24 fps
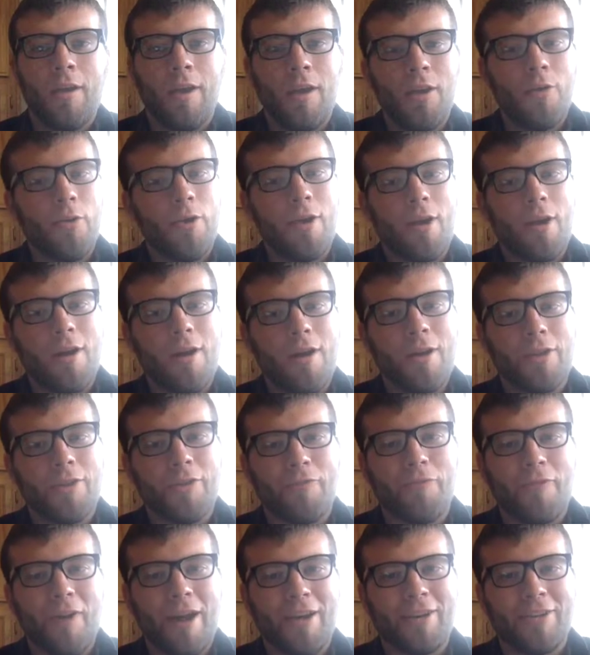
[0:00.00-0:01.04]
Here we are in the
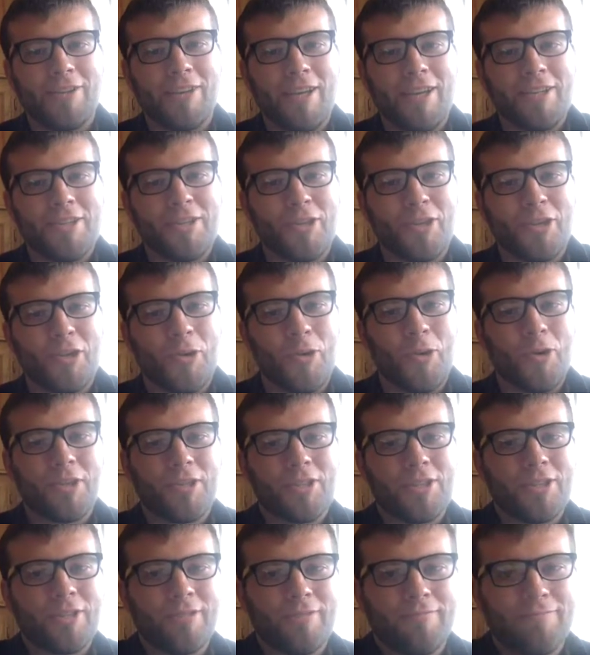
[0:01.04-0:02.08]
final days of the course.